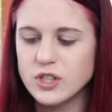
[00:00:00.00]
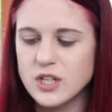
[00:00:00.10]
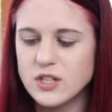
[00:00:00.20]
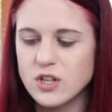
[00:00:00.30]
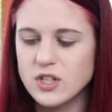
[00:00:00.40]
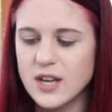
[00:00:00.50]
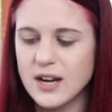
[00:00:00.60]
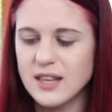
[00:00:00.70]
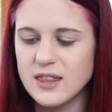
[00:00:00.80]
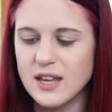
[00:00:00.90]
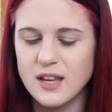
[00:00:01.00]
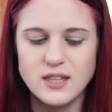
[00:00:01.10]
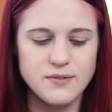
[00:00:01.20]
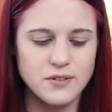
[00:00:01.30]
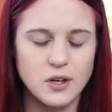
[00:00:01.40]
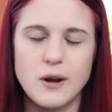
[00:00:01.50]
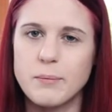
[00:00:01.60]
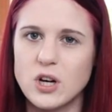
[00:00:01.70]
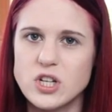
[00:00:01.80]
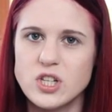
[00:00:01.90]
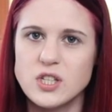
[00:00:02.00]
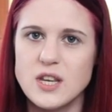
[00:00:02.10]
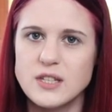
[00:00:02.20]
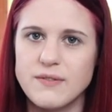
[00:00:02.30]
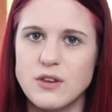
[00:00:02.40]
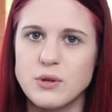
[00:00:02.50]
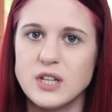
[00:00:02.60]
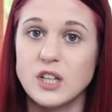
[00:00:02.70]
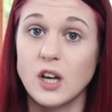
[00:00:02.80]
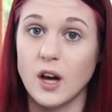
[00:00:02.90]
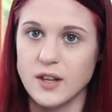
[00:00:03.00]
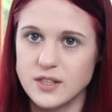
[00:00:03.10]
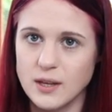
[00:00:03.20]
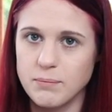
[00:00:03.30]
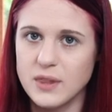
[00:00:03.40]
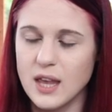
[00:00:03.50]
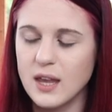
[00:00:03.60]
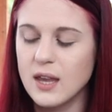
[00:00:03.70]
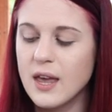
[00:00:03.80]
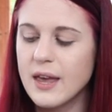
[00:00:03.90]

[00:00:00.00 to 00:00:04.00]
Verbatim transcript: scissors and I think it's for emergencies if you need to cut something.